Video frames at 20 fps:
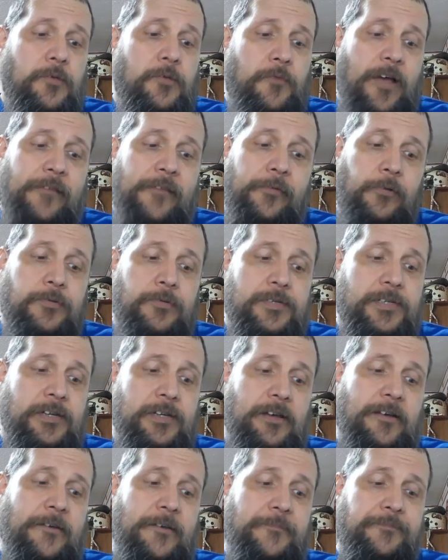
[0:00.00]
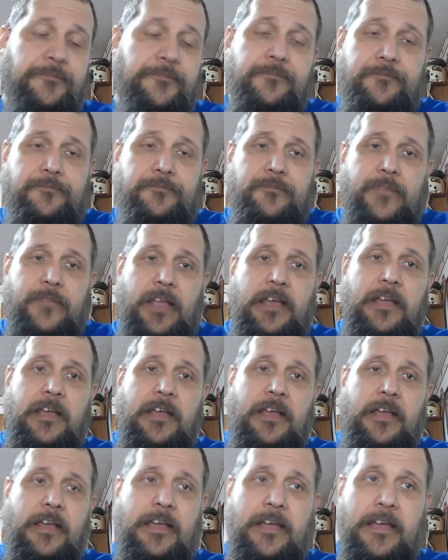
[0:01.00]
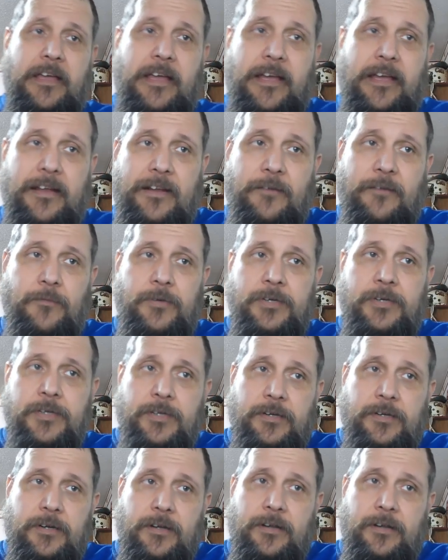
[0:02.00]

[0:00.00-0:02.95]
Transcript: rebels. And it was